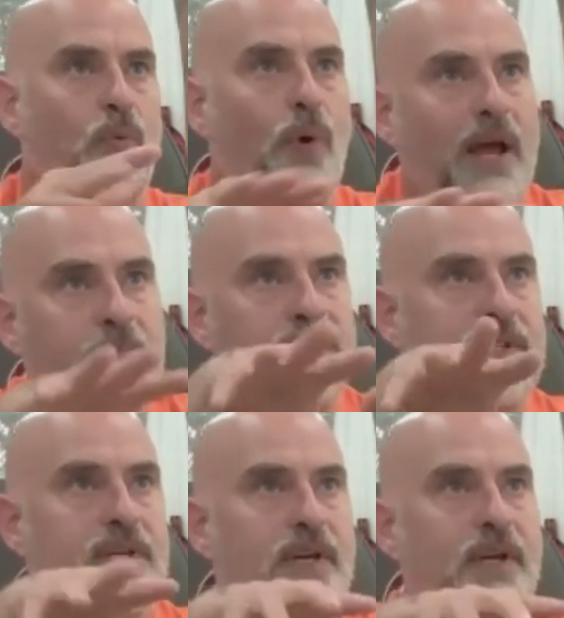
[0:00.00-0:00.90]

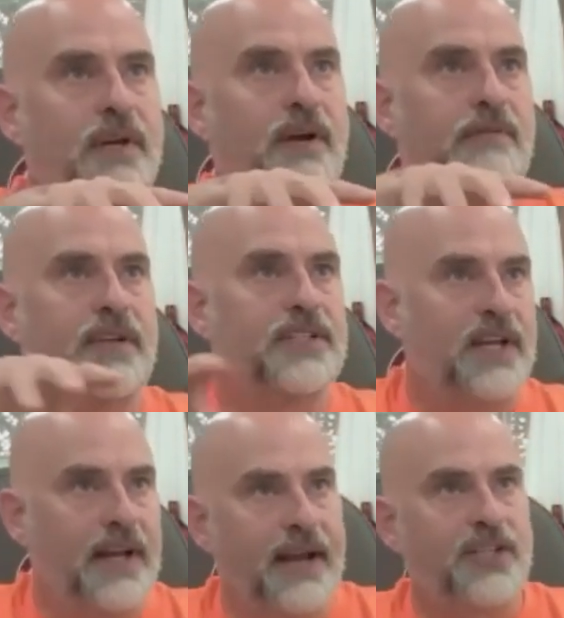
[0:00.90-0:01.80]
webs of these
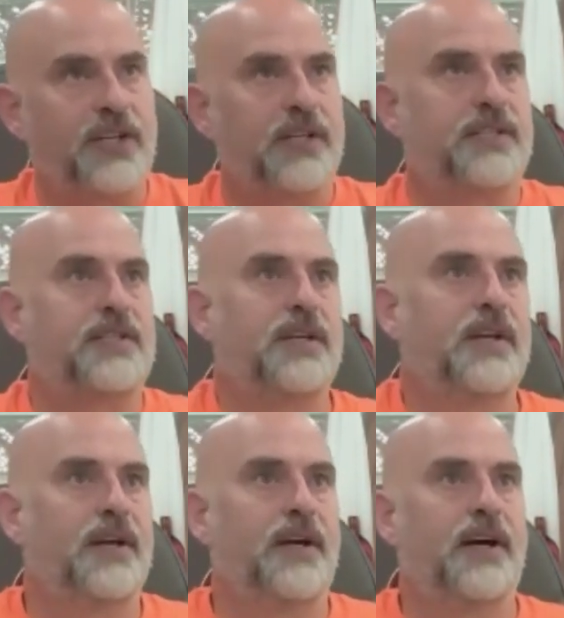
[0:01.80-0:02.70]
connections
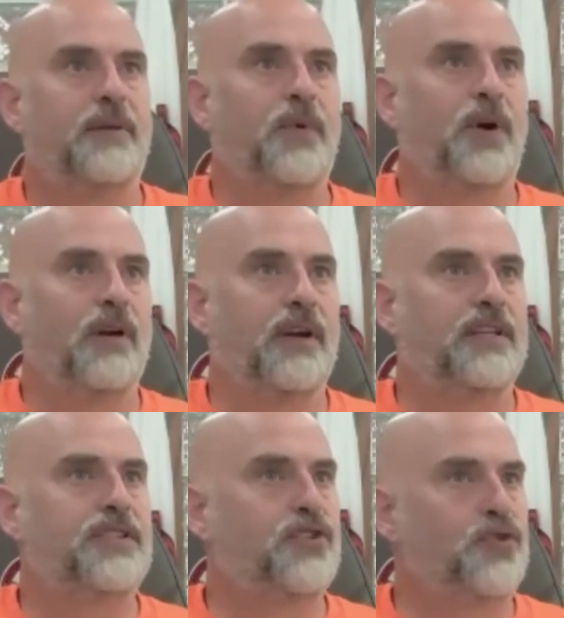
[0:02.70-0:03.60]
are
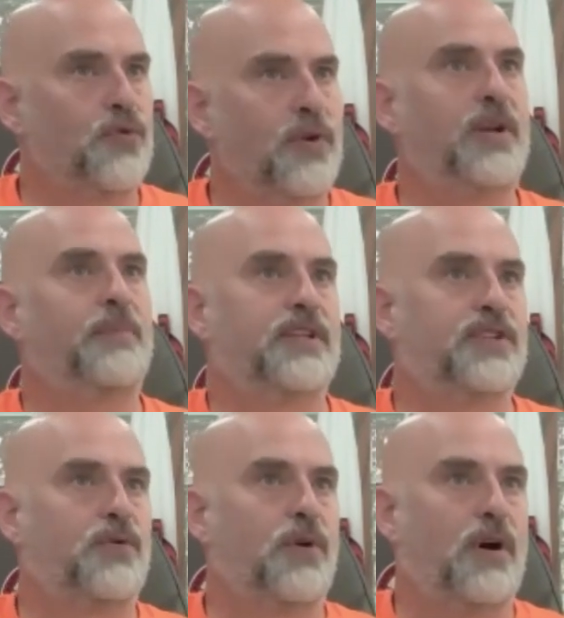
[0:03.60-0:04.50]
extremely
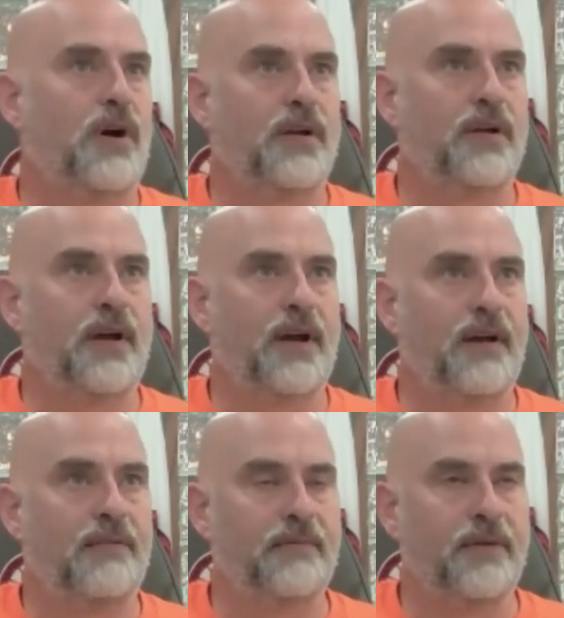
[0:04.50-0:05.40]
strong
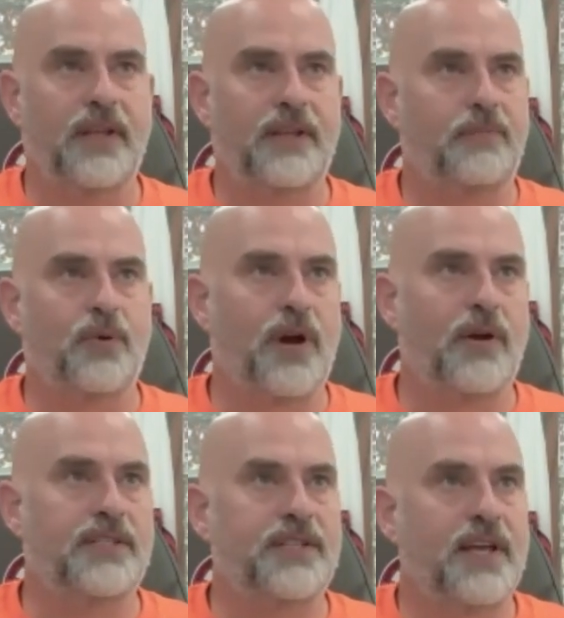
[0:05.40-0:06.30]
in the
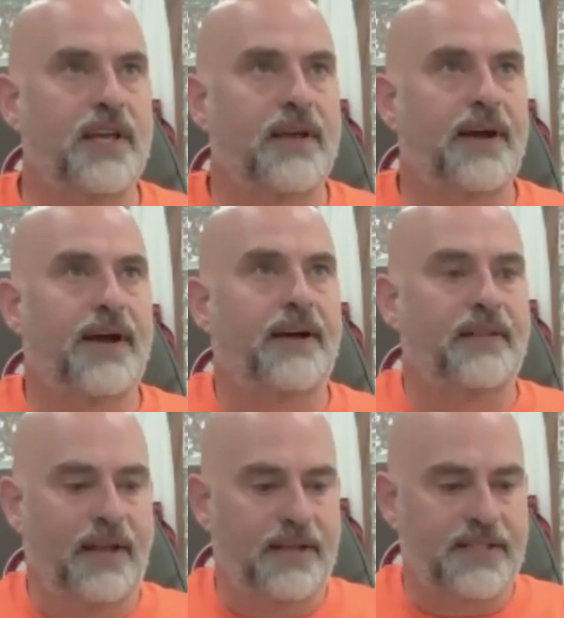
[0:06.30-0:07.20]
prairies.
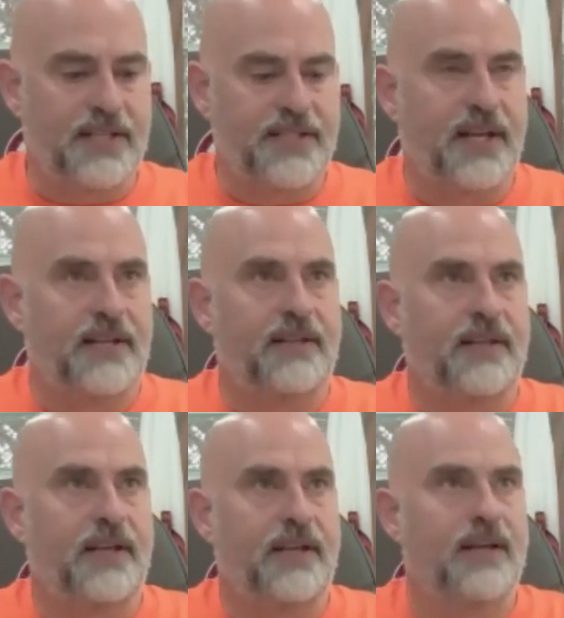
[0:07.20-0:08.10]
As I said,
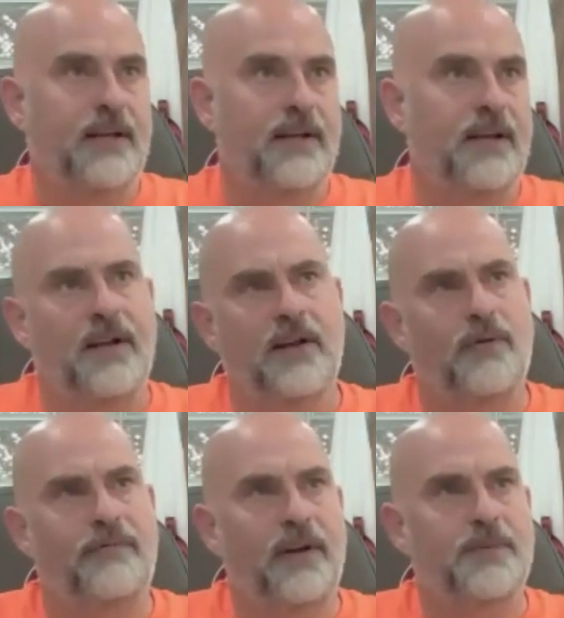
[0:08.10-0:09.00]
I don't know
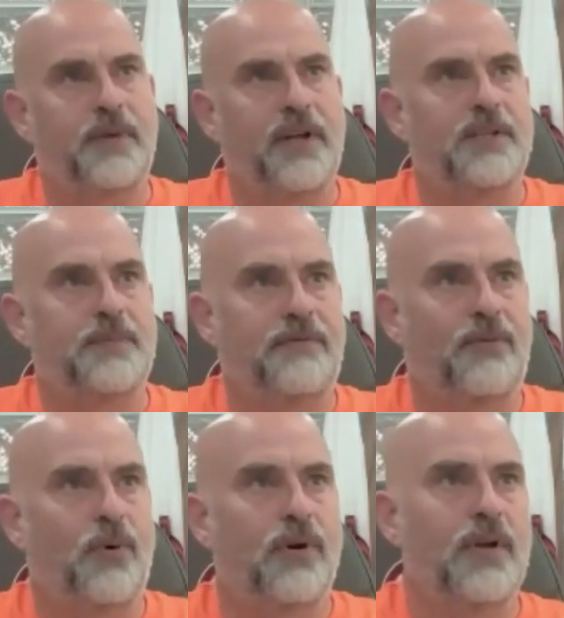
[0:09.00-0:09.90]
if I explained this
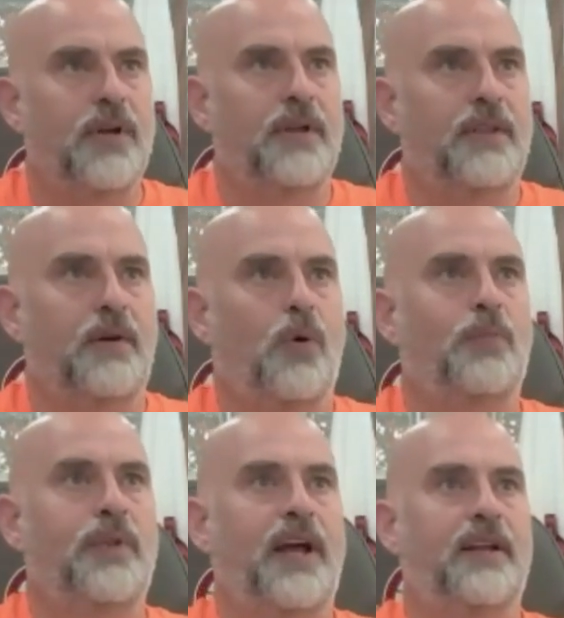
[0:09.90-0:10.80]
before, the
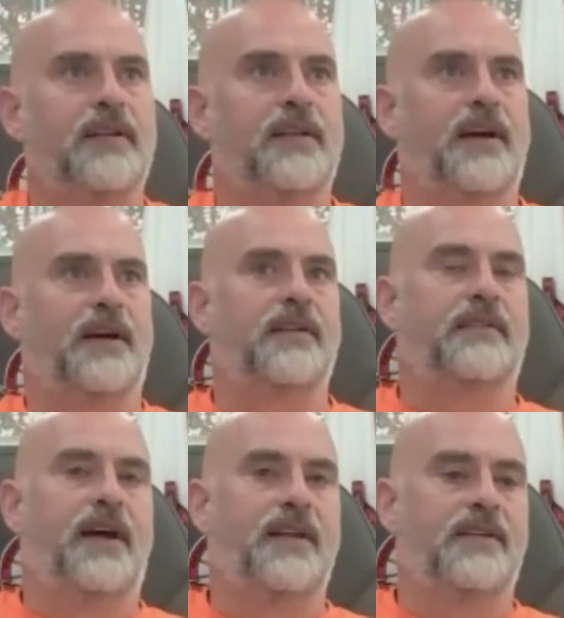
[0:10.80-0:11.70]
homeland
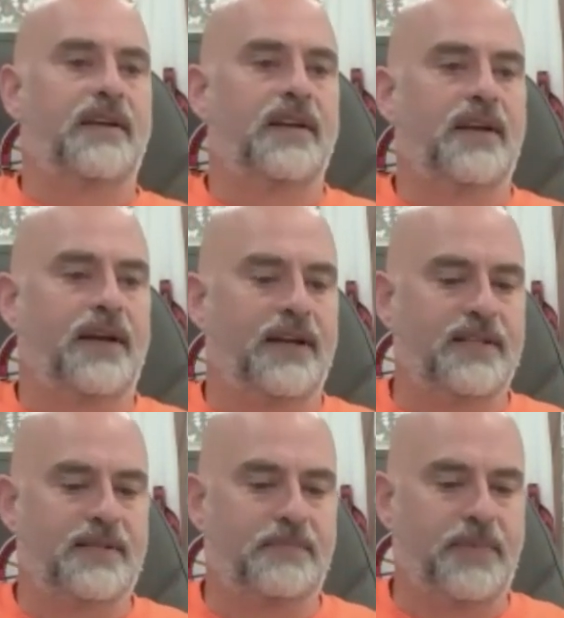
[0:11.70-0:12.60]
that
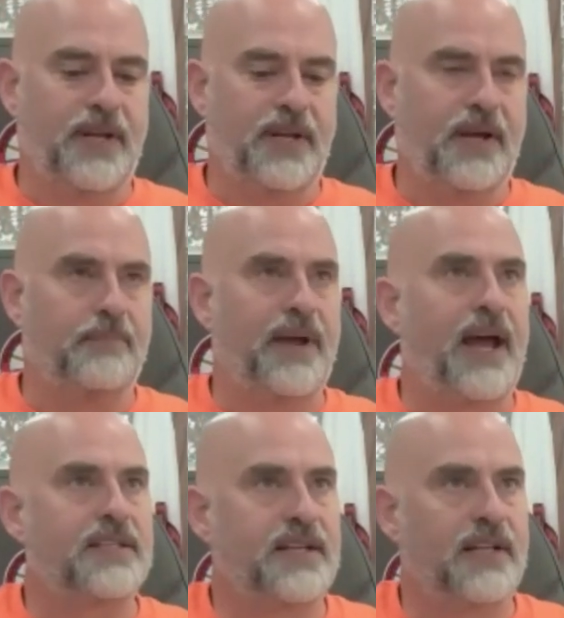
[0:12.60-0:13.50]
has been
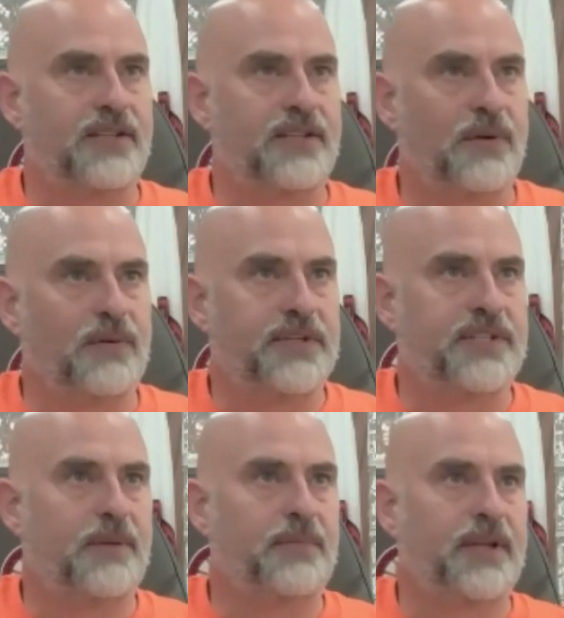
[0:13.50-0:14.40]
passed at the General
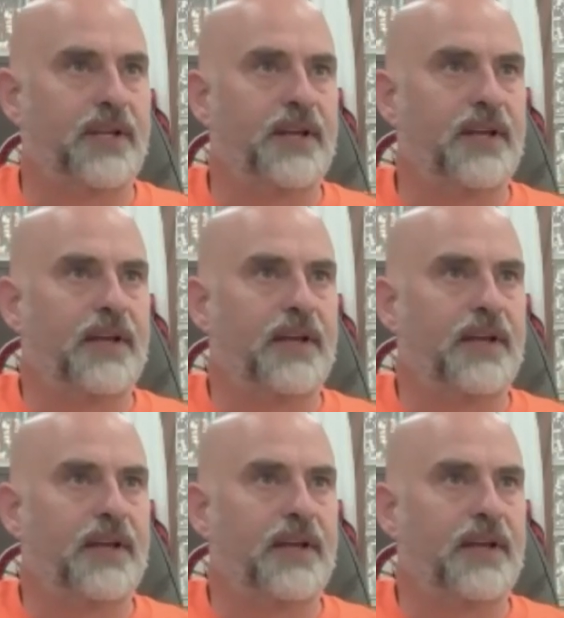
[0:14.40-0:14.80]
Assembly